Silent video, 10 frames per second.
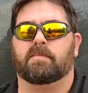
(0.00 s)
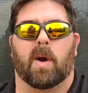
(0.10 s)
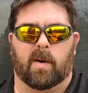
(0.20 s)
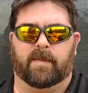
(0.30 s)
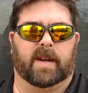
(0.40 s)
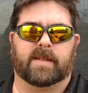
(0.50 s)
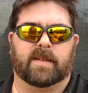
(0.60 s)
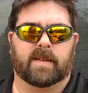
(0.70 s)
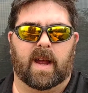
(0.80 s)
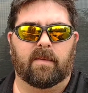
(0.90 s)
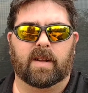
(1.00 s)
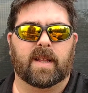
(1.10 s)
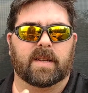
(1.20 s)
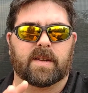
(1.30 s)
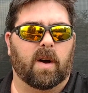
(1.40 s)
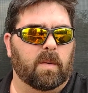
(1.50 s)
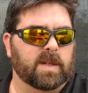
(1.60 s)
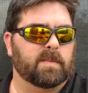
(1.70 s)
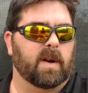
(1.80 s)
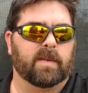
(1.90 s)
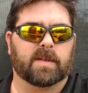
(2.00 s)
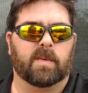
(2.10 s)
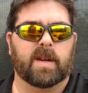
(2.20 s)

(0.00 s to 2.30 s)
perfect. Everything's always perfect.